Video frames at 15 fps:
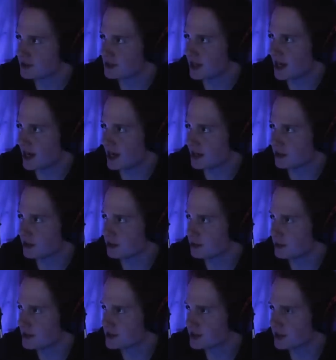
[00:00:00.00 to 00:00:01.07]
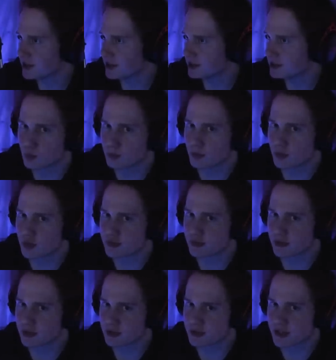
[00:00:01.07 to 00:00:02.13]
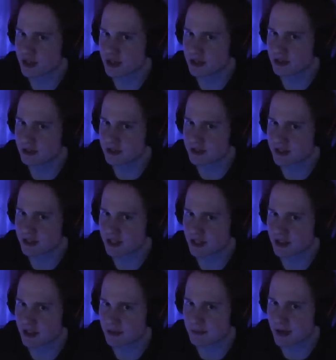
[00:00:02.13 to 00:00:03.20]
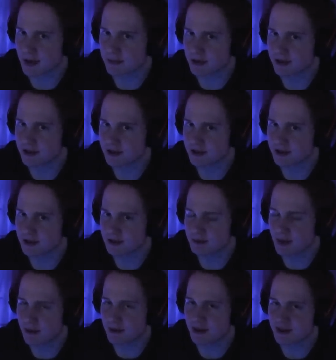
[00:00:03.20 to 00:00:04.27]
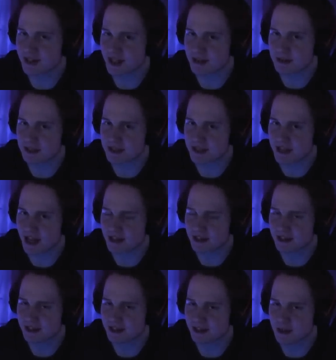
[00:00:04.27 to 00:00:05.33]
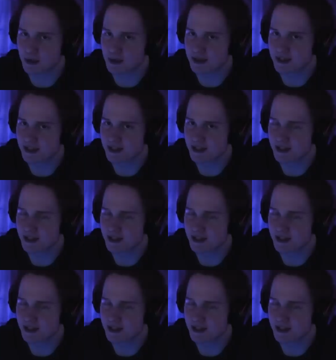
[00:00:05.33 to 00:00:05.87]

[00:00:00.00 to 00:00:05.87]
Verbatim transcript: I, I agree with basically like with most of what you say, because again, like my opinion, my opinion is not gonna be exactly like yours.